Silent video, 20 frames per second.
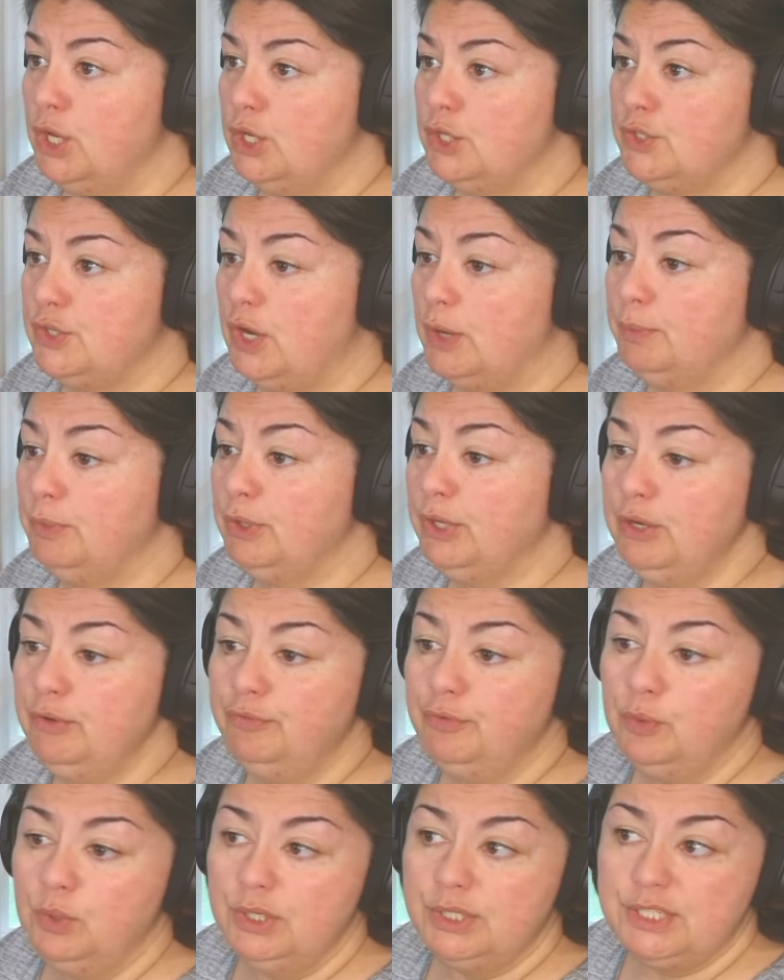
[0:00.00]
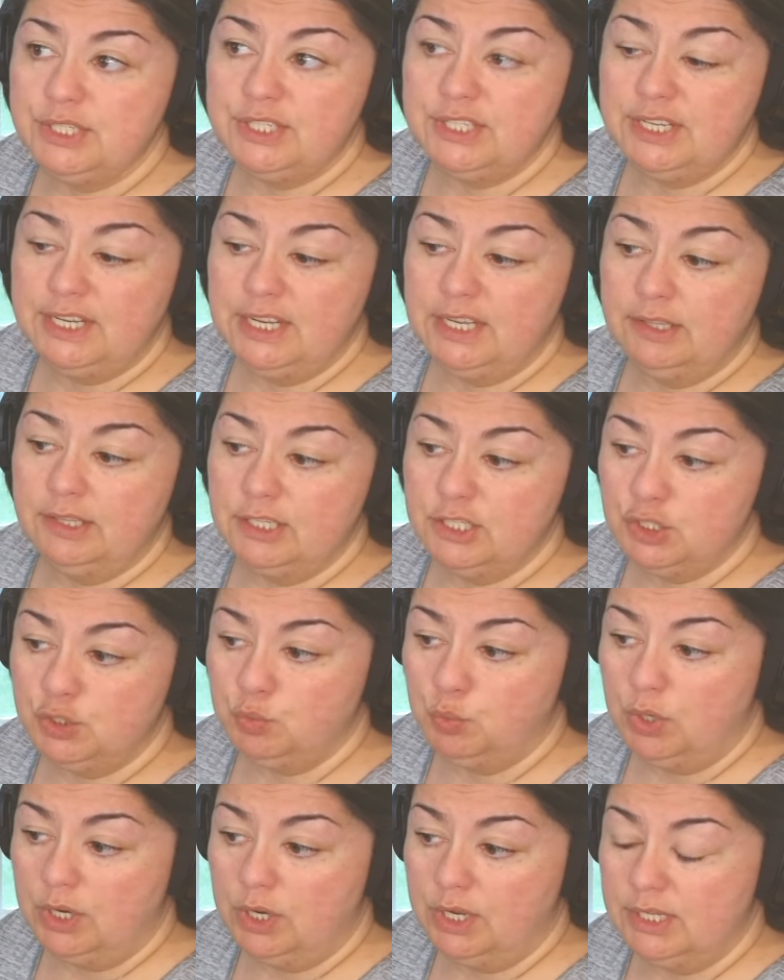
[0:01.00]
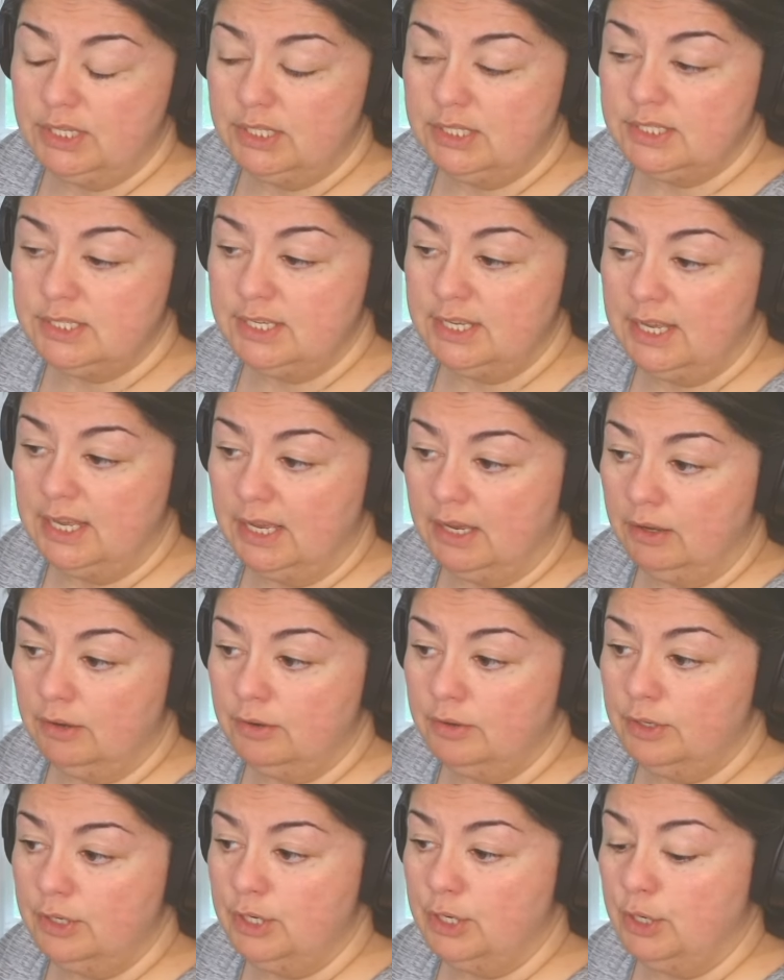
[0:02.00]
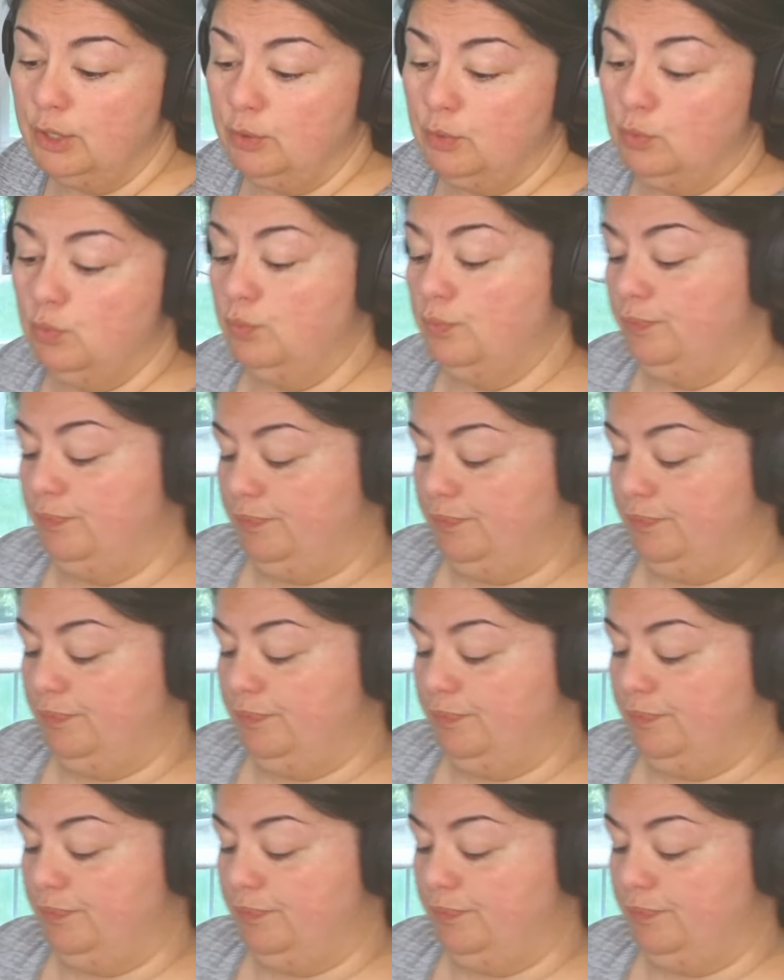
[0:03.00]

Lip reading: So I'm looking forward to seeing this one and seeing, you know,